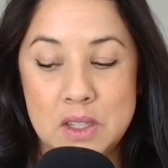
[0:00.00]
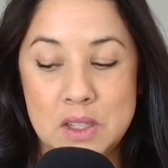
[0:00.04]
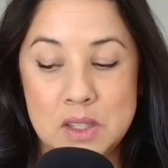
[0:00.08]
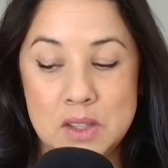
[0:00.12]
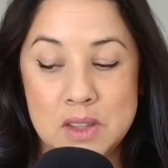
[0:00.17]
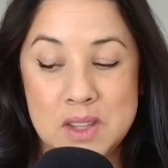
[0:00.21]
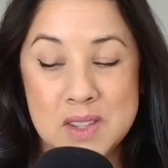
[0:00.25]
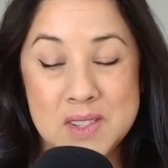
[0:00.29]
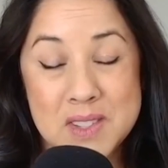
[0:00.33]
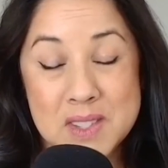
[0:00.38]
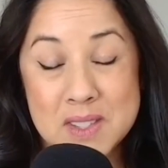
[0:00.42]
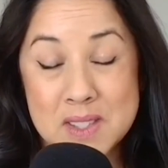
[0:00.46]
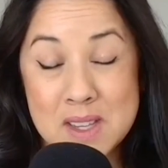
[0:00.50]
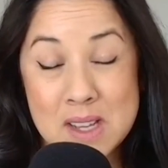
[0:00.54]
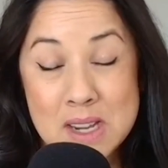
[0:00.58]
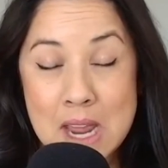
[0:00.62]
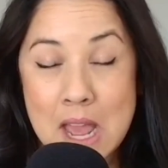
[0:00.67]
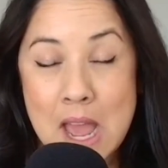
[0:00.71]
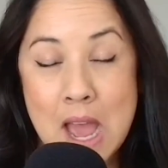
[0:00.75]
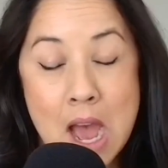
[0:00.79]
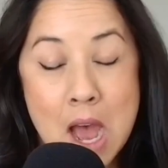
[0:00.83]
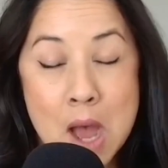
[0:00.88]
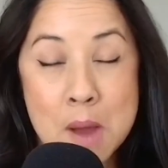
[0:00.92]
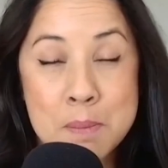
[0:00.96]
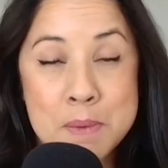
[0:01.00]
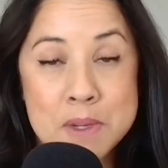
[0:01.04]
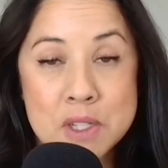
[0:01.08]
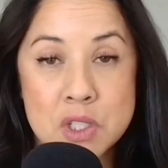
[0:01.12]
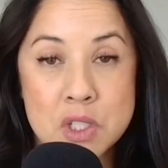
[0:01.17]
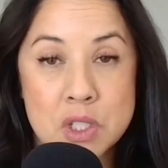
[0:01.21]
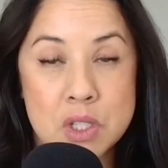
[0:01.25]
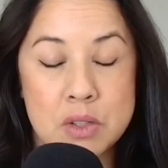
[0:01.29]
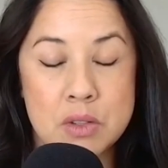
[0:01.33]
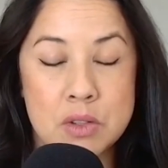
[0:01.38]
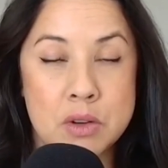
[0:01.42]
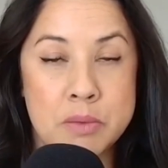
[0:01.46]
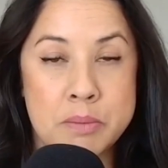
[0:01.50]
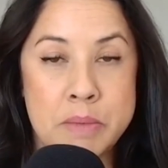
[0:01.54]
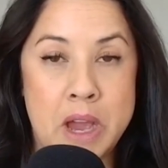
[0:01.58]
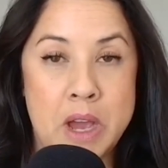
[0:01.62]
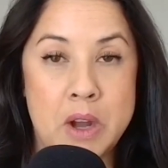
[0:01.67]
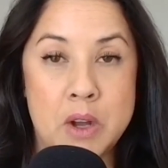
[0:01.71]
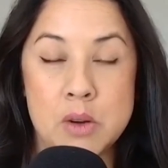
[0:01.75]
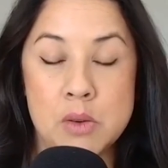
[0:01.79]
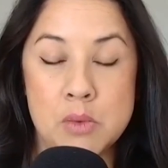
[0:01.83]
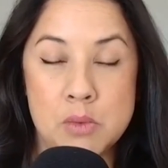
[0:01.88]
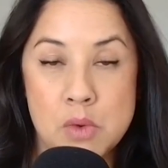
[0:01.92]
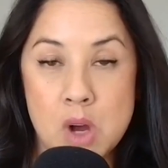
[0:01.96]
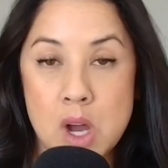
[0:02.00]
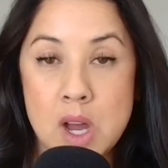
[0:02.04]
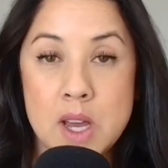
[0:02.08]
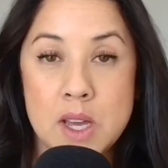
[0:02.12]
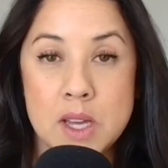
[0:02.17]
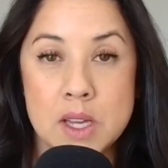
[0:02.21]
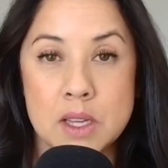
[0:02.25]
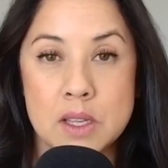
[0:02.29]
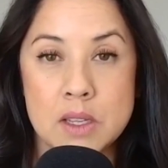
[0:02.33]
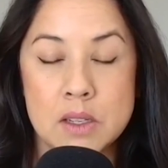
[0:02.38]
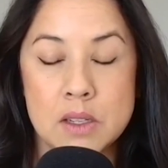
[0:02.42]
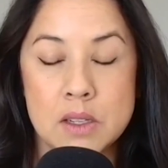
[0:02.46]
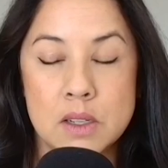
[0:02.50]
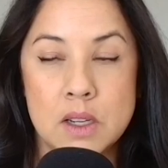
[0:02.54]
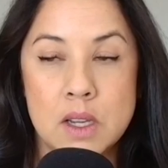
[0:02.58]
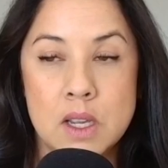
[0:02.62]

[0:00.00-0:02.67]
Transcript: this is going to happen to you no matter what.